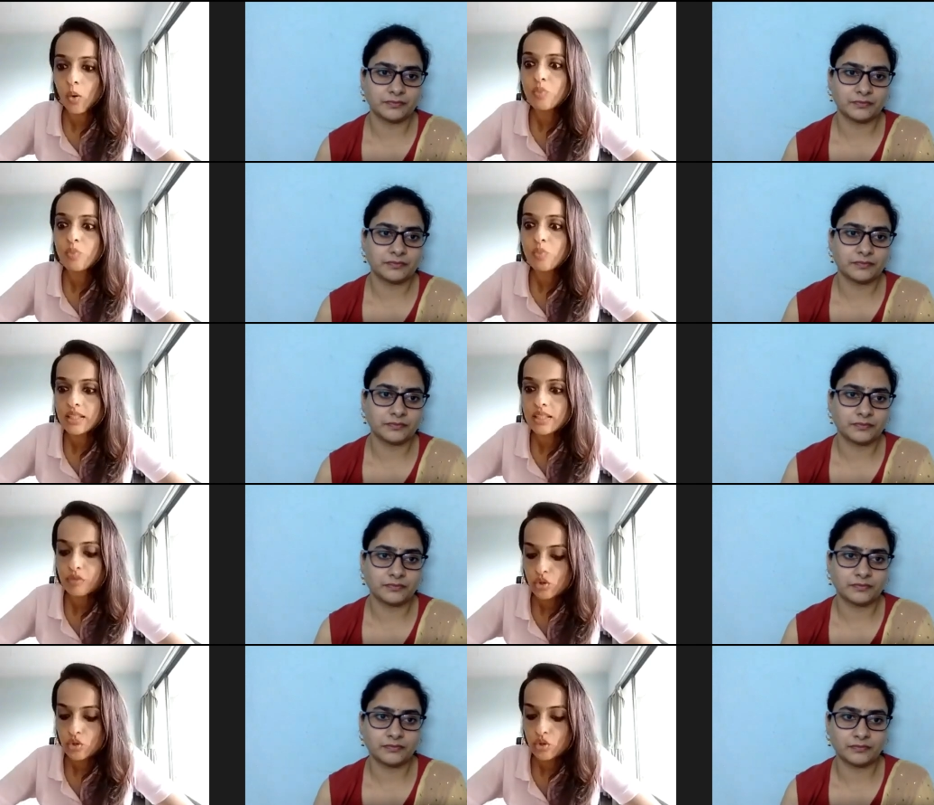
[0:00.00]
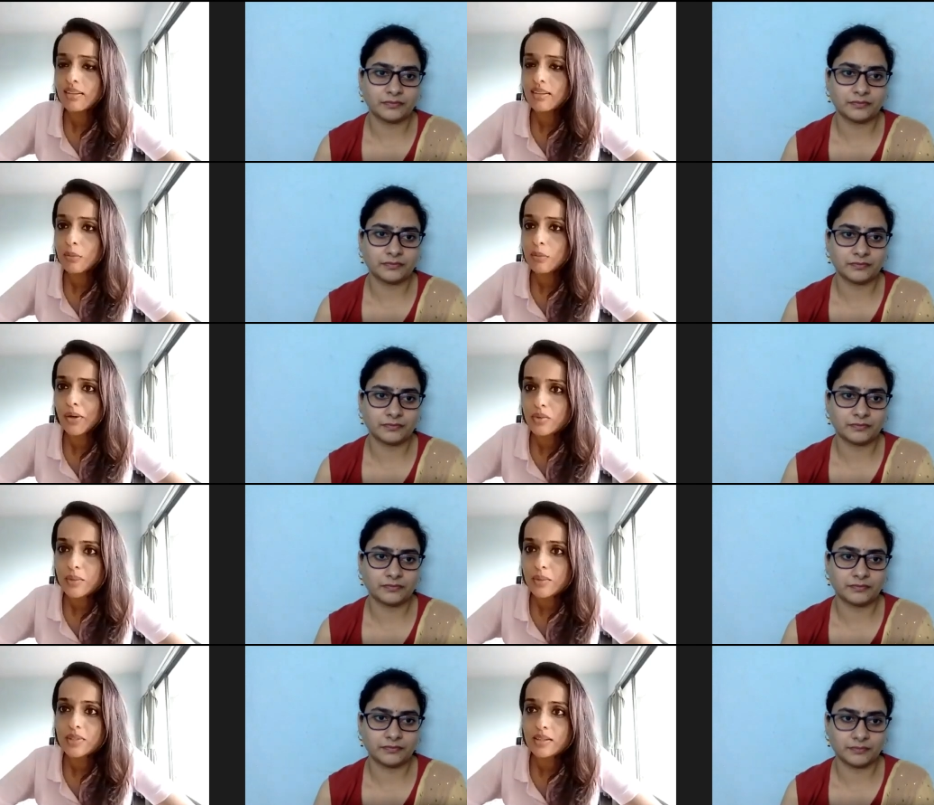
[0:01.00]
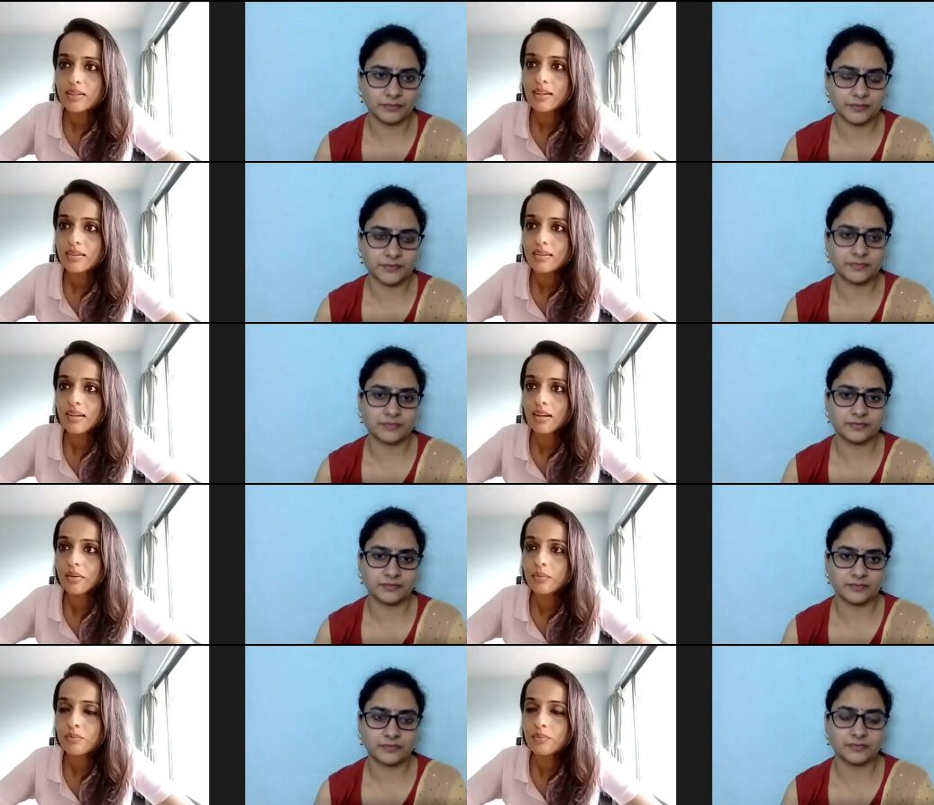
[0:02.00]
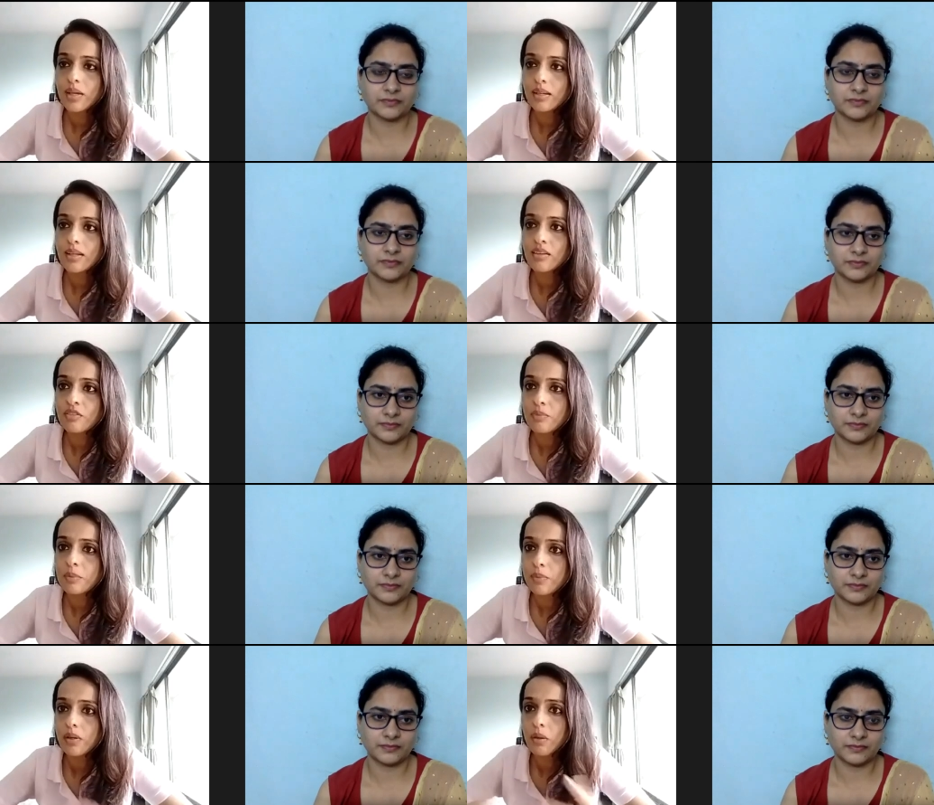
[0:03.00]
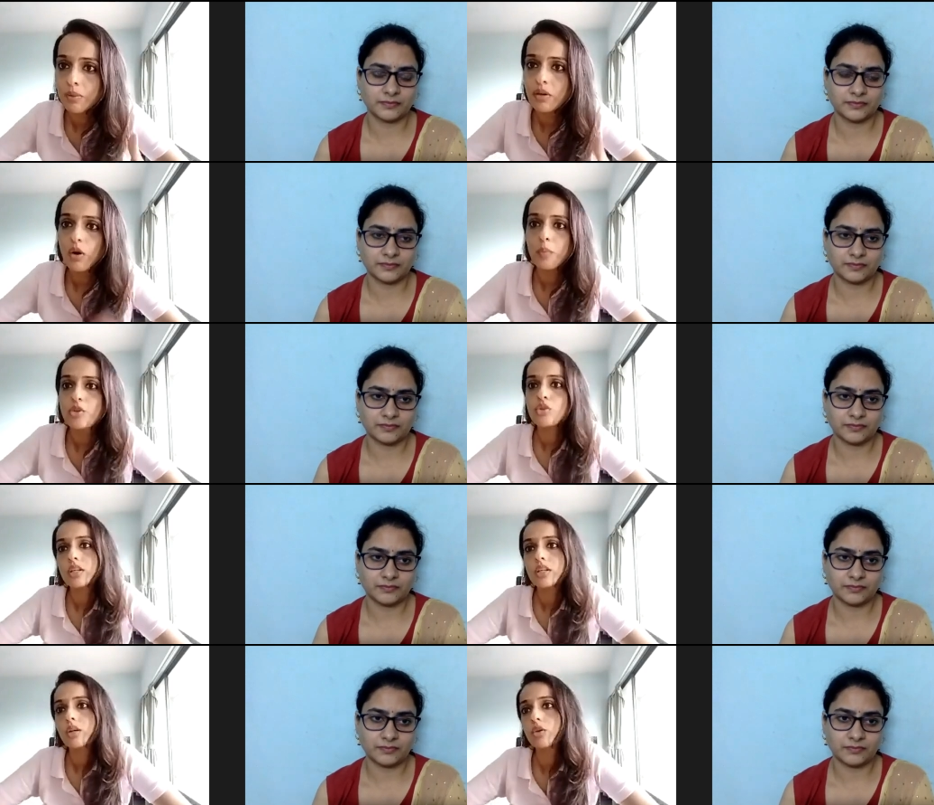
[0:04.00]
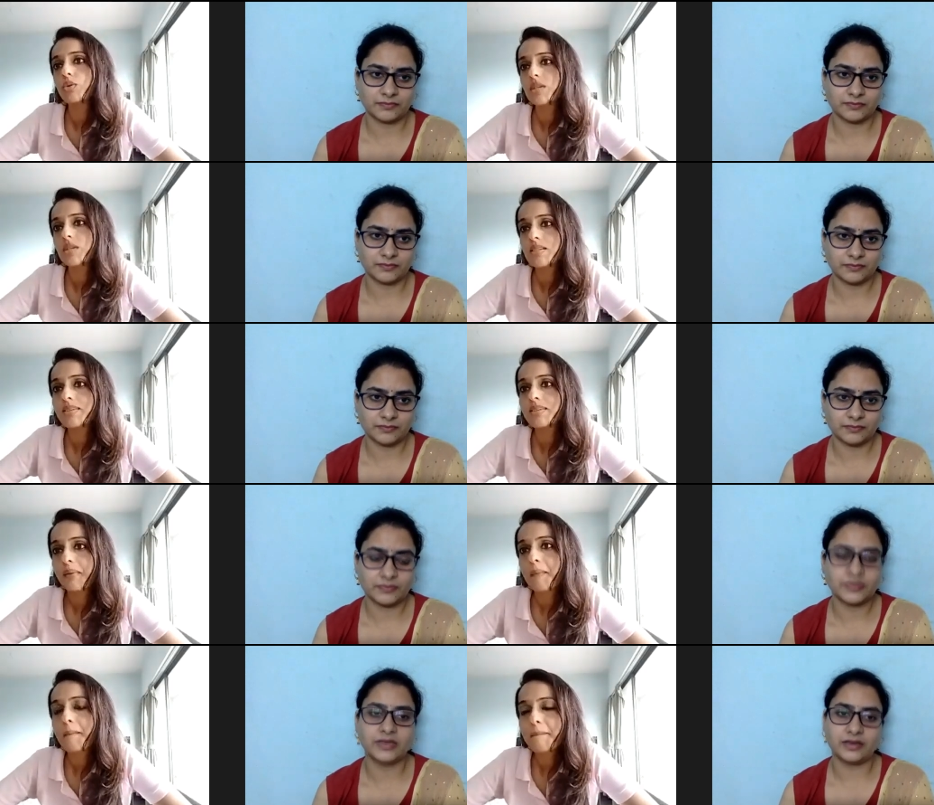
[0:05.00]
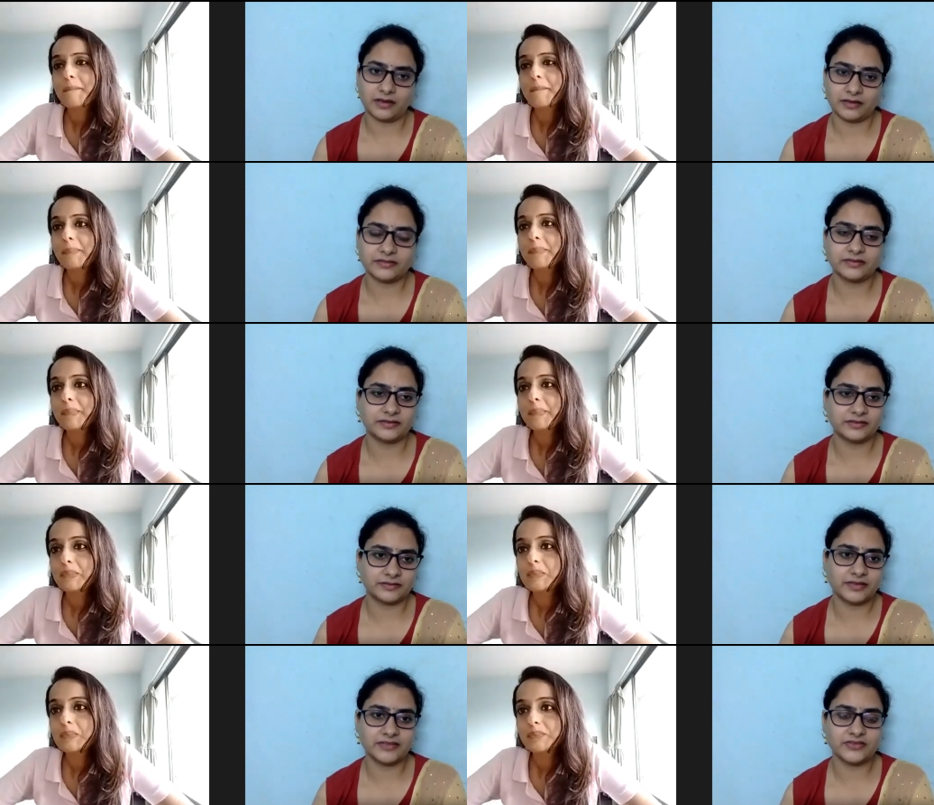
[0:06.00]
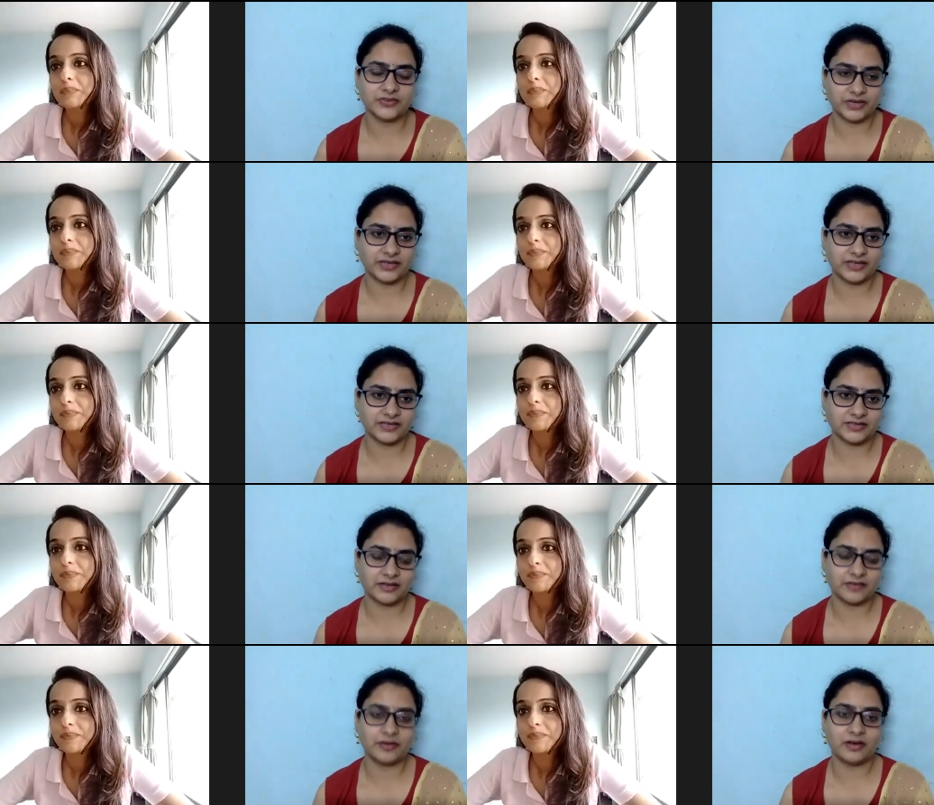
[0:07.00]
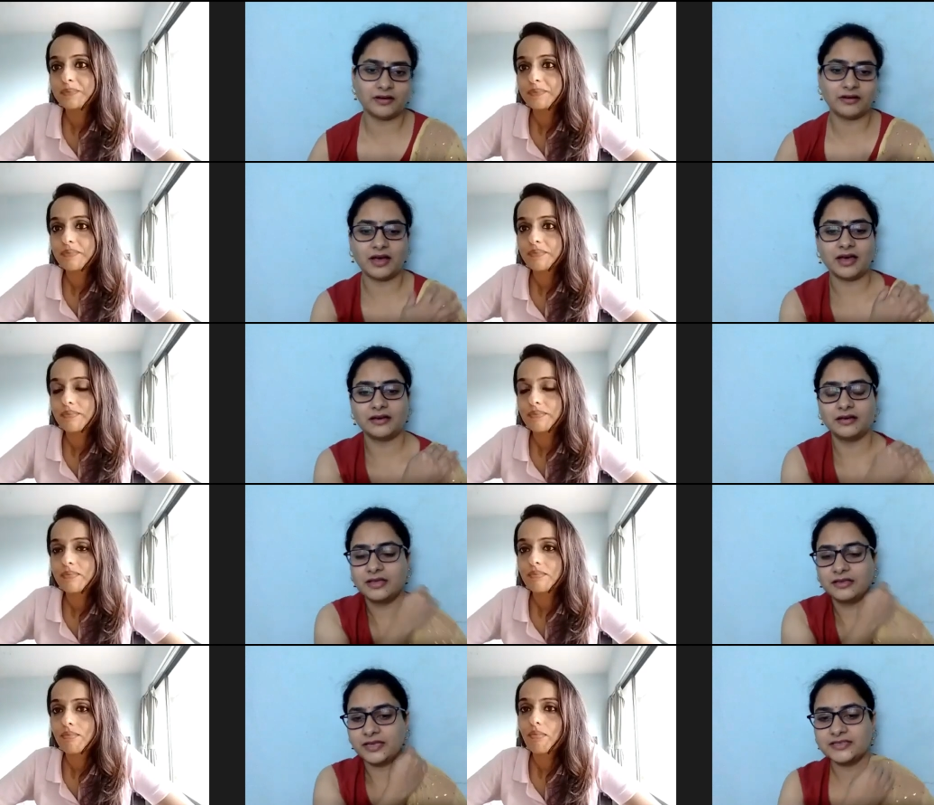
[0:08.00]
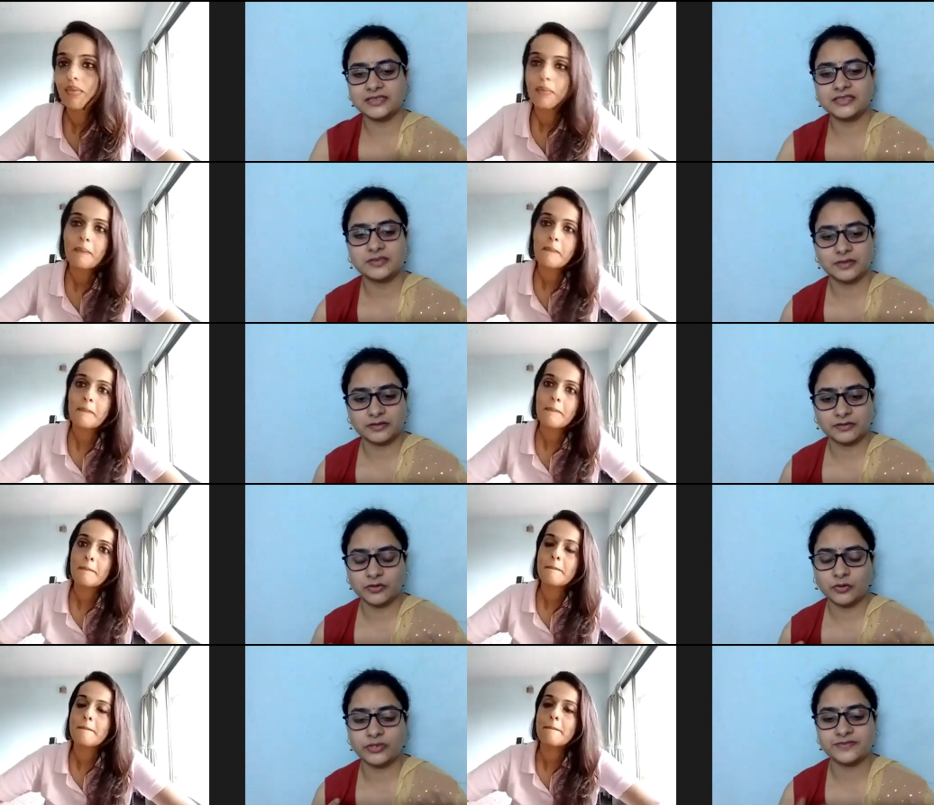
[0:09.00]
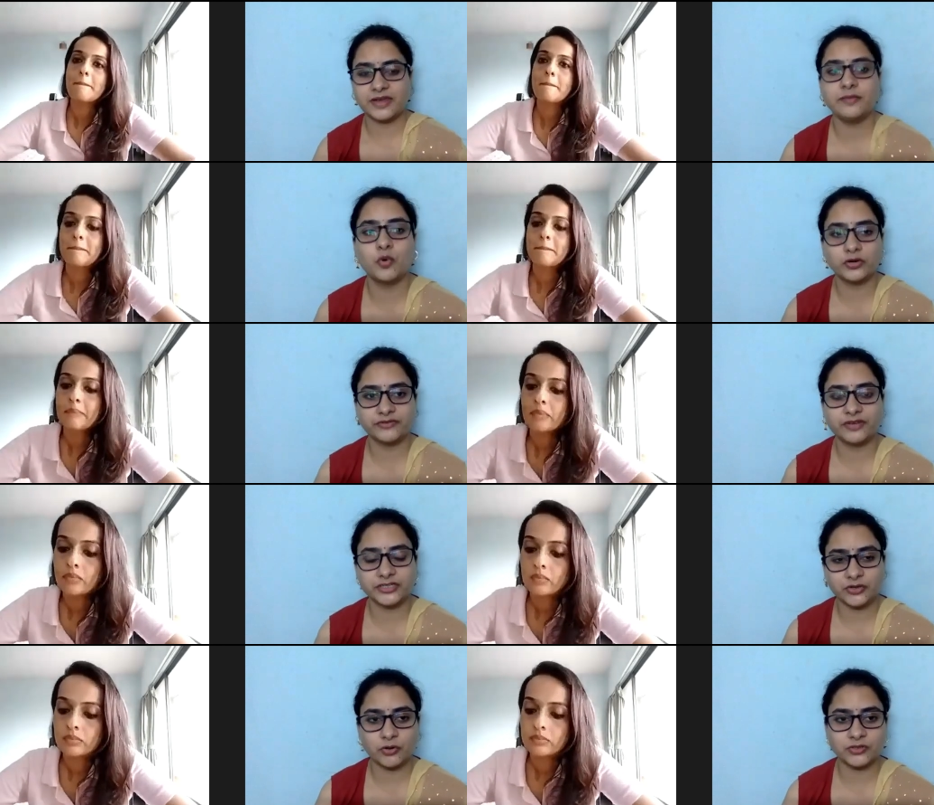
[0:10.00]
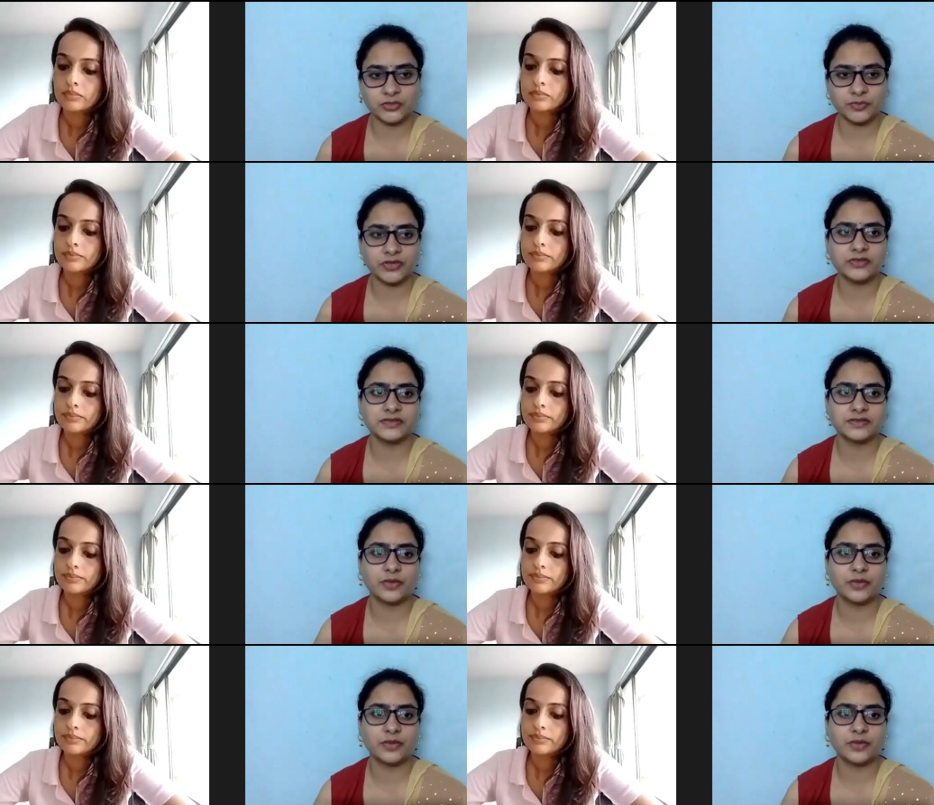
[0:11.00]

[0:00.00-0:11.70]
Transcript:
Speaker 1: in the future i can come about with something that uh, can give people a bigger opportunity to do this
Speaker 2: yeah that's great. That's uh, that's you know it's very motivating also because